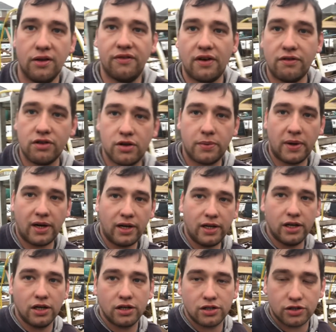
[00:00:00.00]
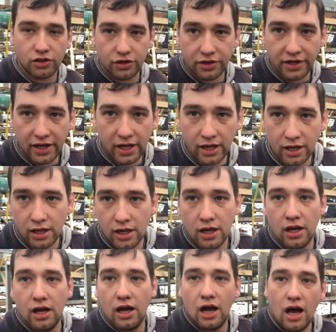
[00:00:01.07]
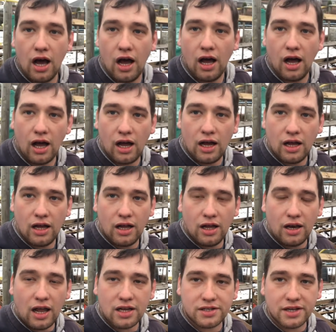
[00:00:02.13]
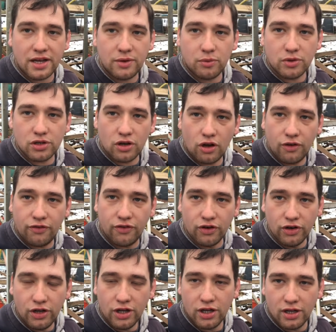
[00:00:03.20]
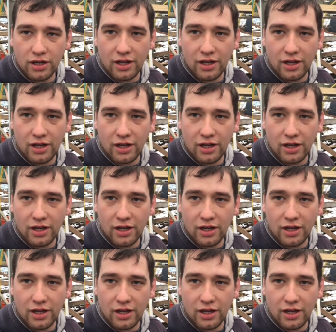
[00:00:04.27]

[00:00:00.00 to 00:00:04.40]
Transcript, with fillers: Very quickly, Sunday. Last night was a lot of fun.